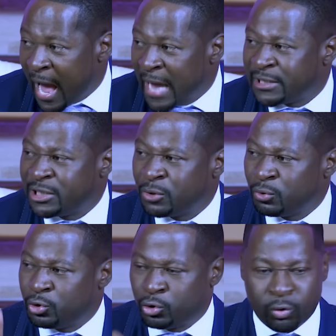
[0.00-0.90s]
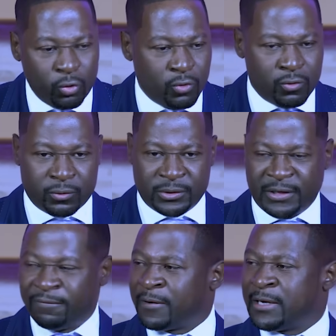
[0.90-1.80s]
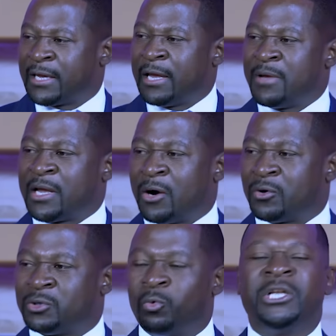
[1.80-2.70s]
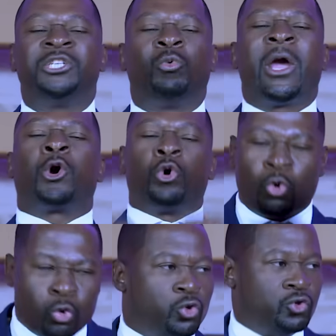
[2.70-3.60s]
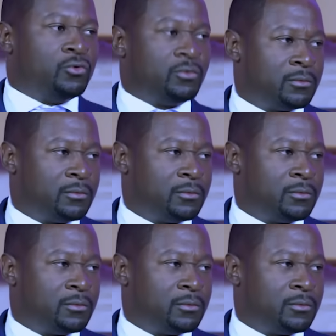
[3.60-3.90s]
until two different chemicals which were good.